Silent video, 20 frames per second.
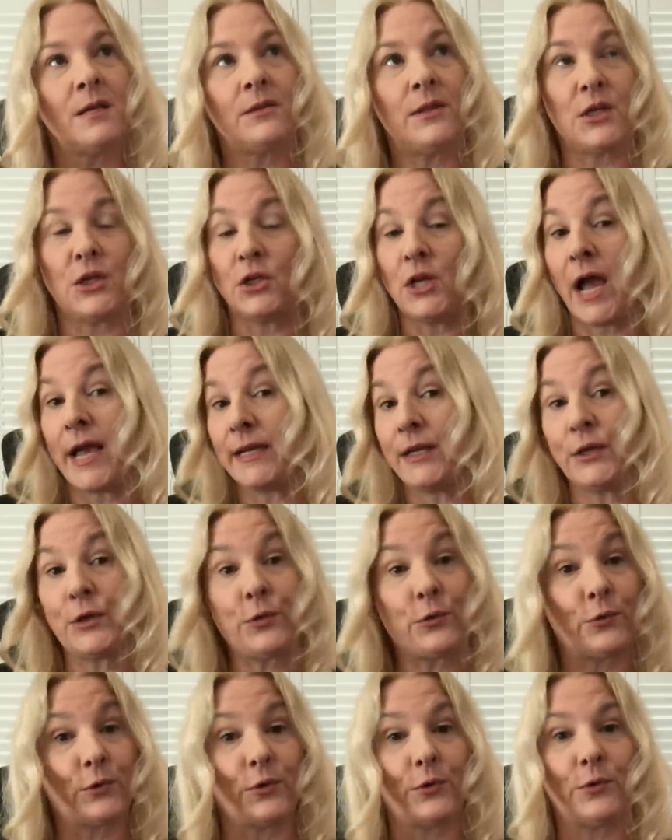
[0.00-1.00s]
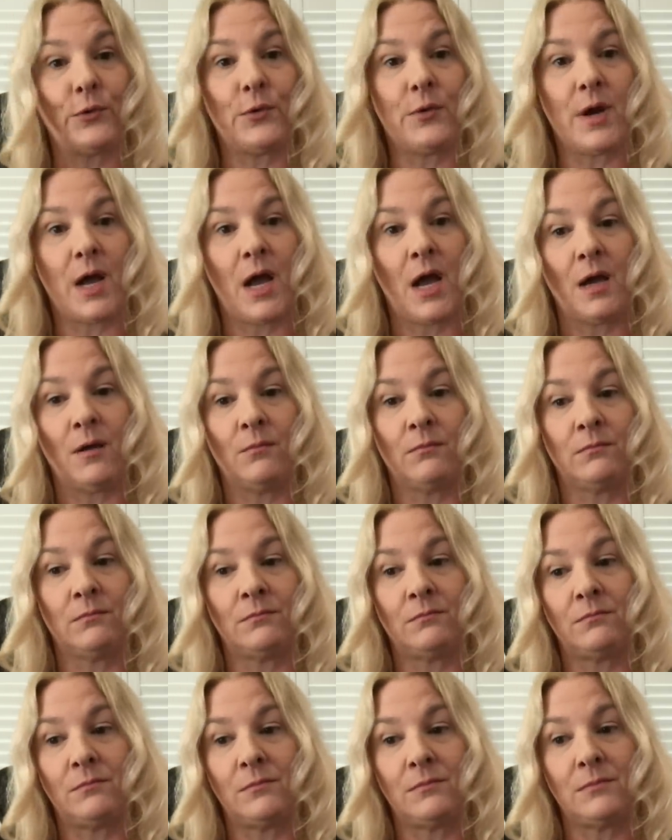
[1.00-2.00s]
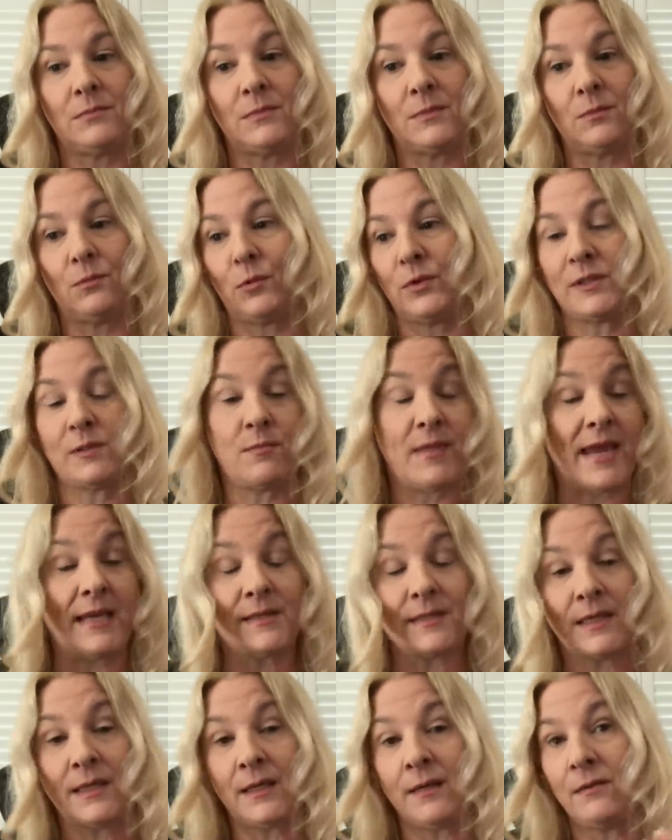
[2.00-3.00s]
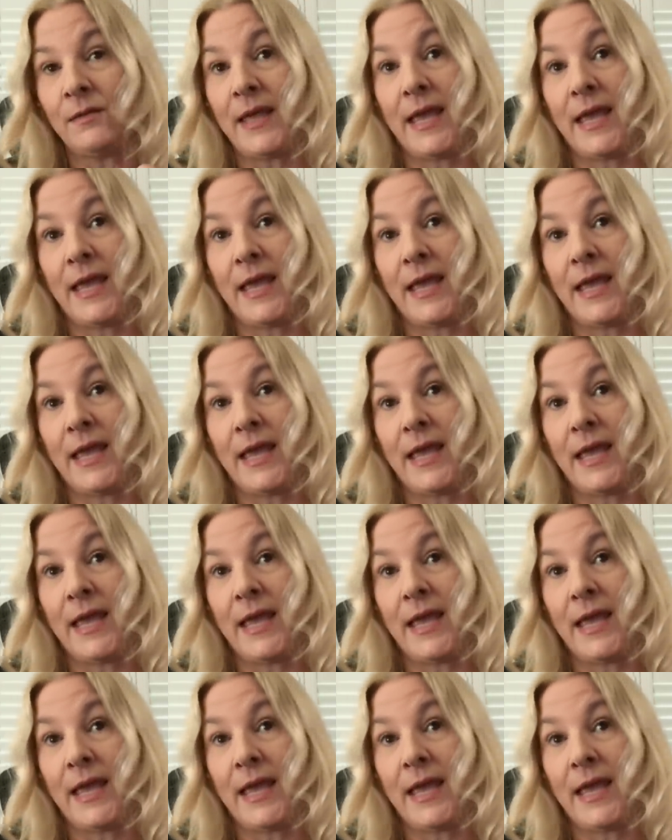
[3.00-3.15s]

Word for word: The United crew um, was amazing.